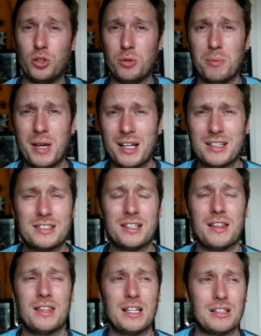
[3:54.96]
Molyneux
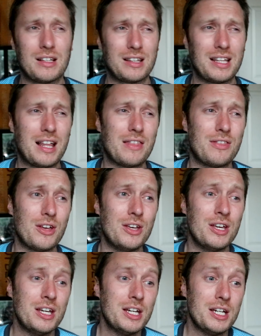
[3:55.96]
Mix and things like that
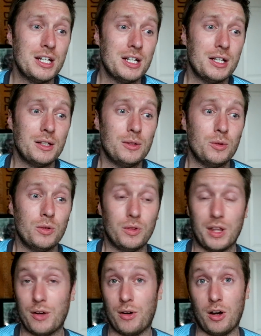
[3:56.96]
that
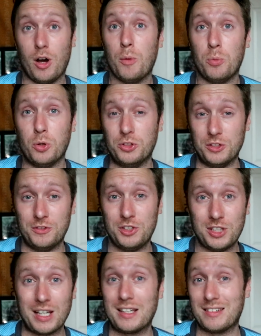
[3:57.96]
there are upwards of
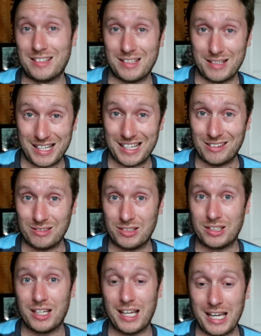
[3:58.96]
6
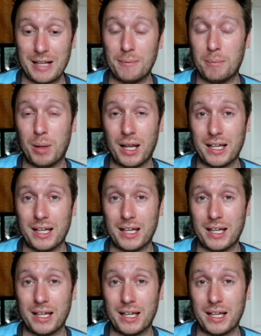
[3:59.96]
deals in